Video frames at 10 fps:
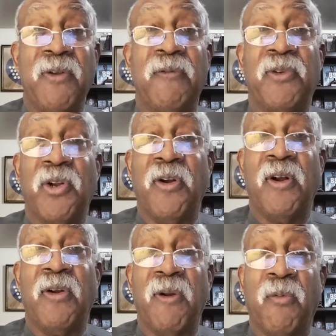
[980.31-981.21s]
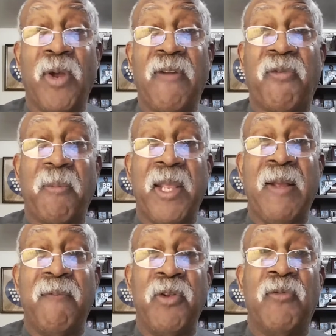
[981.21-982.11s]
You've turned away from
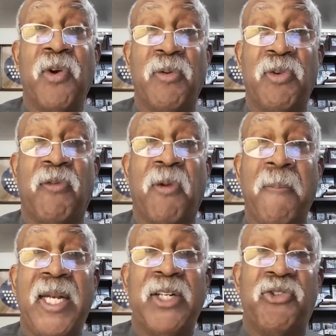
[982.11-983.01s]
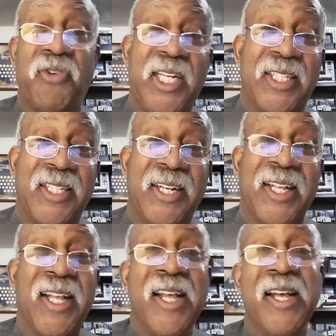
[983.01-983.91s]
him. You've, go, you've committed treason,
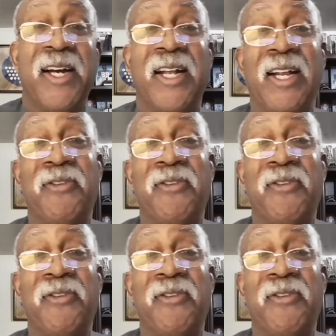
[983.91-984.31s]
huh?